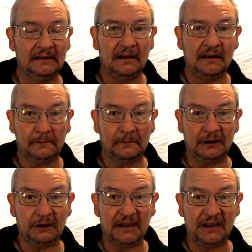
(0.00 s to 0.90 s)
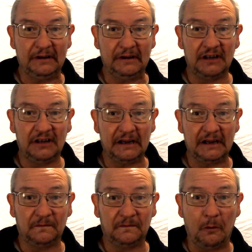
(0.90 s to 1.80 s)
I'm going to be going
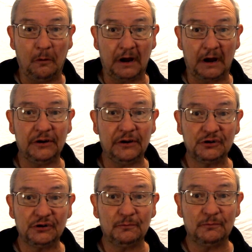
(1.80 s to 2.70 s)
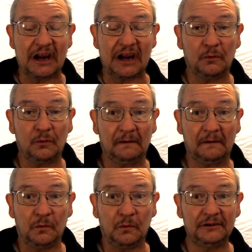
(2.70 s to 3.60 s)
live on my YouTube channel. I
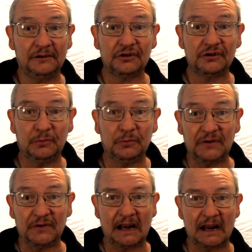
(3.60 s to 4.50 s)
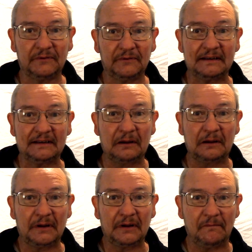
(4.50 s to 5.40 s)
thought I'd just put that out there
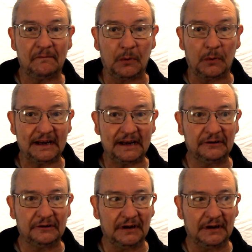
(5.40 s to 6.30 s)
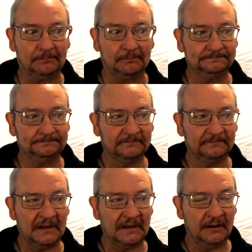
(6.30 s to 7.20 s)
so that everybody can, um,
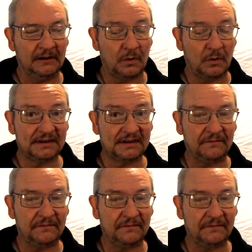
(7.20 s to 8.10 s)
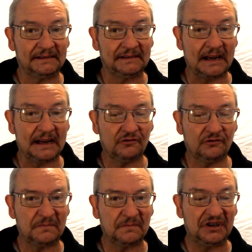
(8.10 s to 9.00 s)
once they've had their
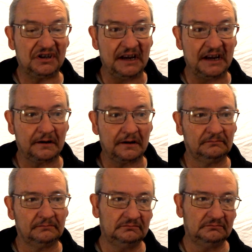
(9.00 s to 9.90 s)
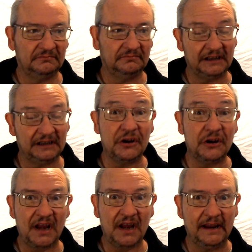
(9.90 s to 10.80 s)
Christmas dinner in the
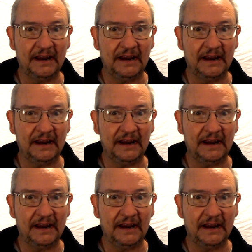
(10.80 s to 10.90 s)
UK,